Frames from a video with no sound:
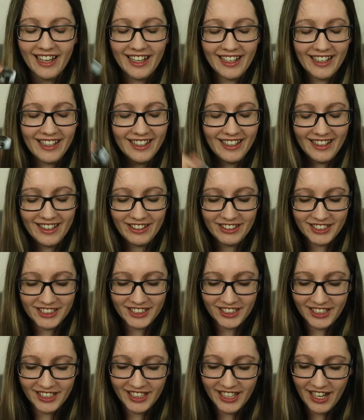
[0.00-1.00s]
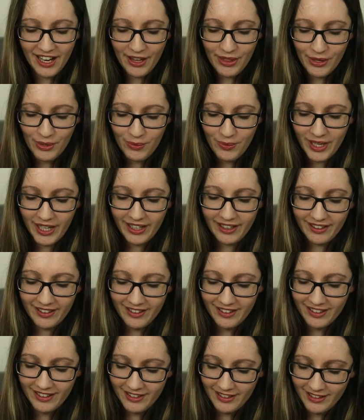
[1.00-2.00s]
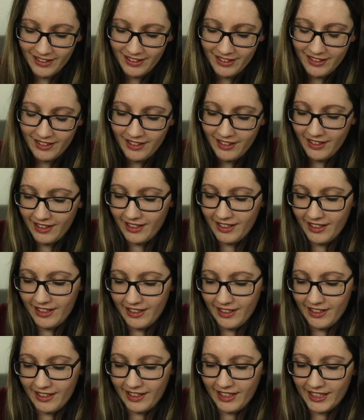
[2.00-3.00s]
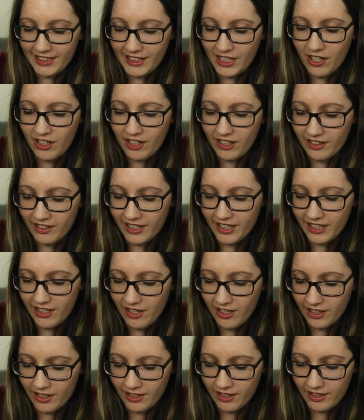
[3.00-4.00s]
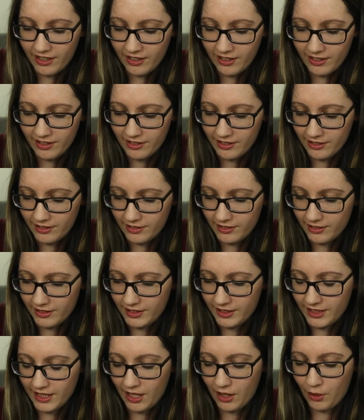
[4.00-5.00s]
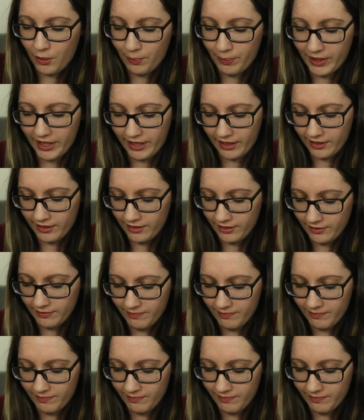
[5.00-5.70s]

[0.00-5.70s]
And there's still another one. It's harder and harder to open.